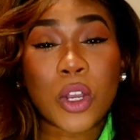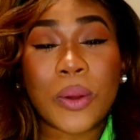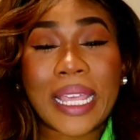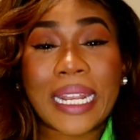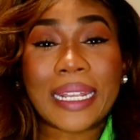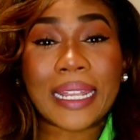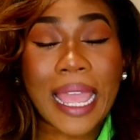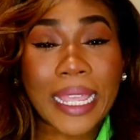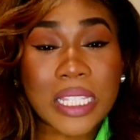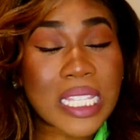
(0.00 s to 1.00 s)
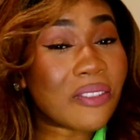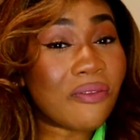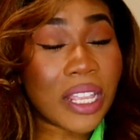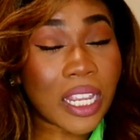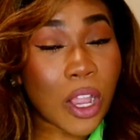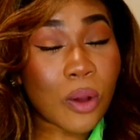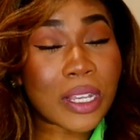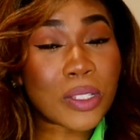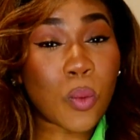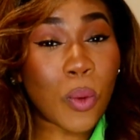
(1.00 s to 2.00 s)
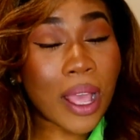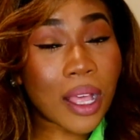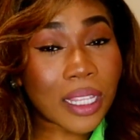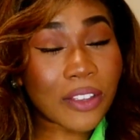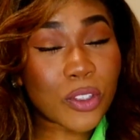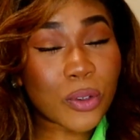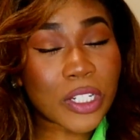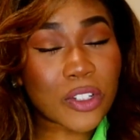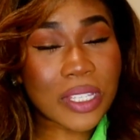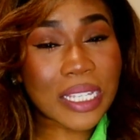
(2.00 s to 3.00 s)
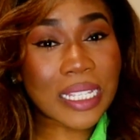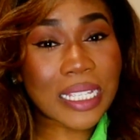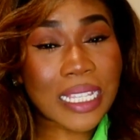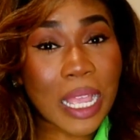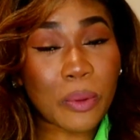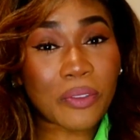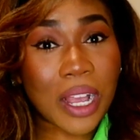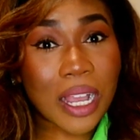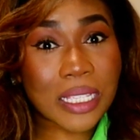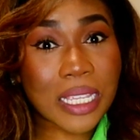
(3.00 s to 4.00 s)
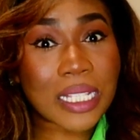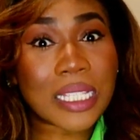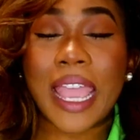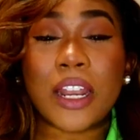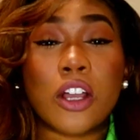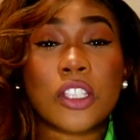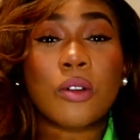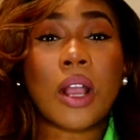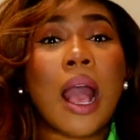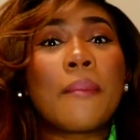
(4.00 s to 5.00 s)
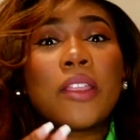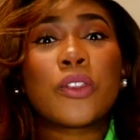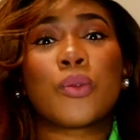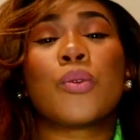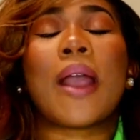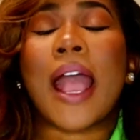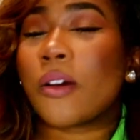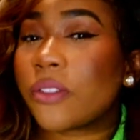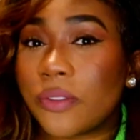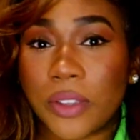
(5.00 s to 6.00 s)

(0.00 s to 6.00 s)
Go ahead and like this video as well if you're interested in this type of content, and also comment throughout the